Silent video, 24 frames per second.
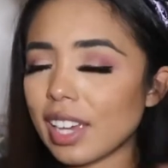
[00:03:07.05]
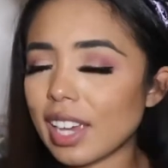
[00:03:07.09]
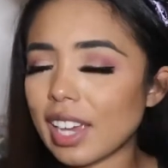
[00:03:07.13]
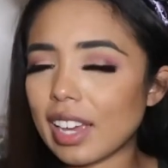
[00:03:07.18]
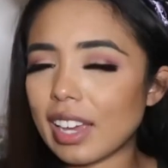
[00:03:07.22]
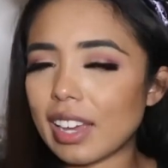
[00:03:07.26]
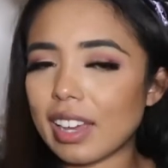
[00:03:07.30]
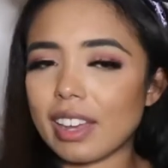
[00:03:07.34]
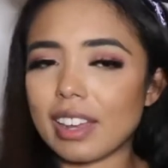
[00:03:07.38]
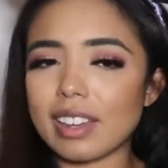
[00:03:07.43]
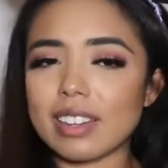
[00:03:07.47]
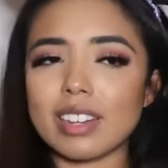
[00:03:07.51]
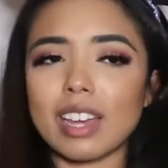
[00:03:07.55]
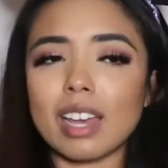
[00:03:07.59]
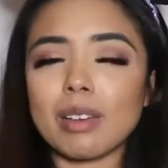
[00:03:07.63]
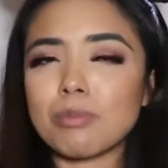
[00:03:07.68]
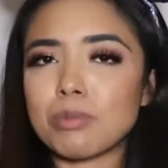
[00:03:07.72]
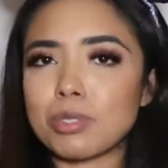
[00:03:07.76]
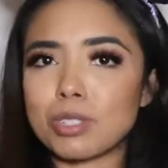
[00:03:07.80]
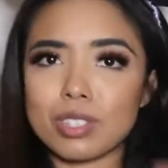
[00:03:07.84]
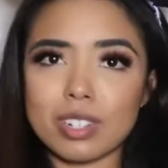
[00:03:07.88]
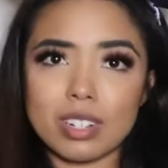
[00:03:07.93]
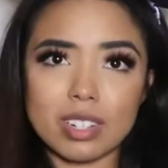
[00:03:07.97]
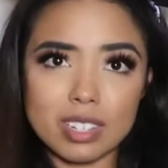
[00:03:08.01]
and I'm
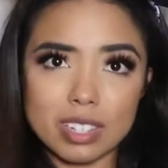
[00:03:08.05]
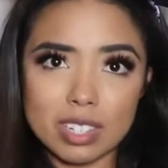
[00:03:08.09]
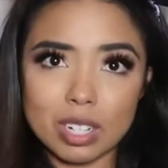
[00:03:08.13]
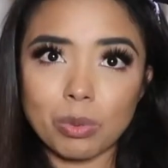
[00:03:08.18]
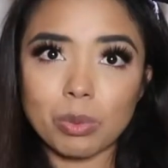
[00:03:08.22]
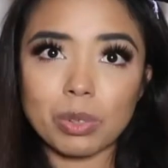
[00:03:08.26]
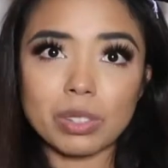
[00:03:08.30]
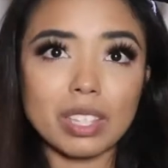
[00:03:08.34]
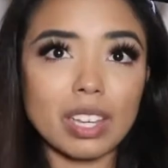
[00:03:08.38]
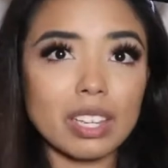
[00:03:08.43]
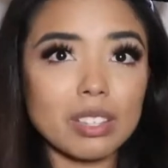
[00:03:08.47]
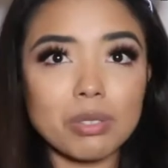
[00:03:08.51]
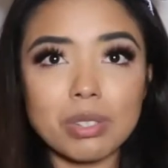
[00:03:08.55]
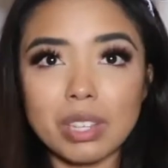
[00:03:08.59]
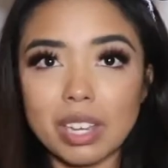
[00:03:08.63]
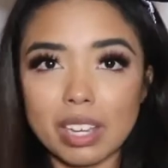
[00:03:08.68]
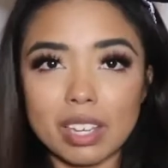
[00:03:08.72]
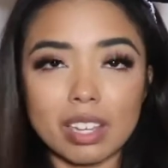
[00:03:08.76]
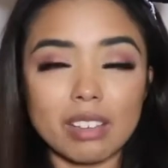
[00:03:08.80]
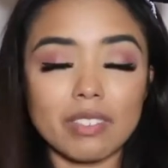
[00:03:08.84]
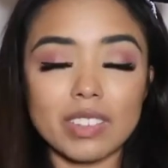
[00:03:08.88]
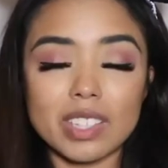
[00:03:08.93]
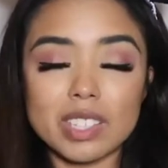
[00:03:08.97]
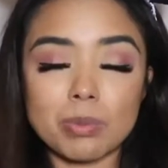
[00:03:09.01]
just gonna stick with that. You
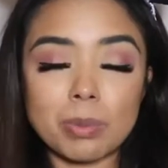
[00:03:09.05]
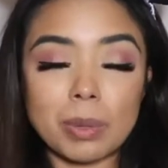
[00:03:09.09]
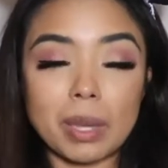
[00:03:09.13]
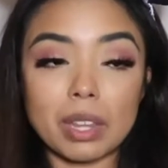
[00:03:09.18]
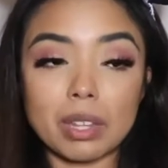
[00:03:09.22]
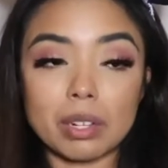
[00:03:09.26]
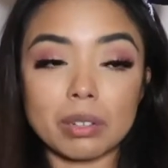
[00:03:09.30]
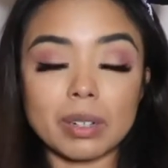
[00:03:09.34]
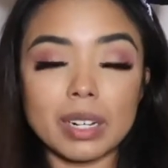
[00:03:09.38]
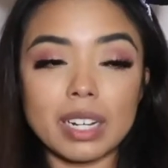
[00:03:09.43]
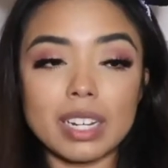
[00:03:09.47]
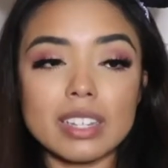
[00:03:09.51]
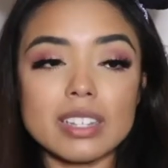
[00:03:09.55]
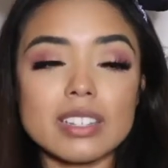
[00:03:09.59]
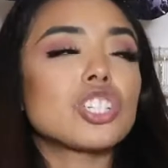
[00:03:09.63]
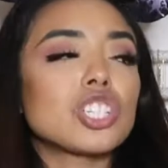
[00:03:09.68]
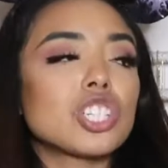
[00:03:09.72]
can't convince me otherwise.